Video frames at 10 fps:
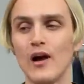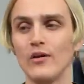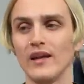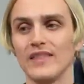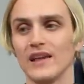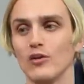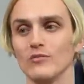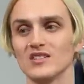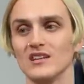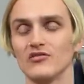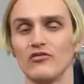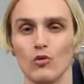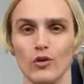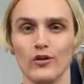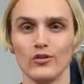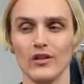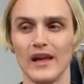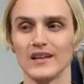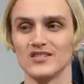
and I think it almost has 400 likes.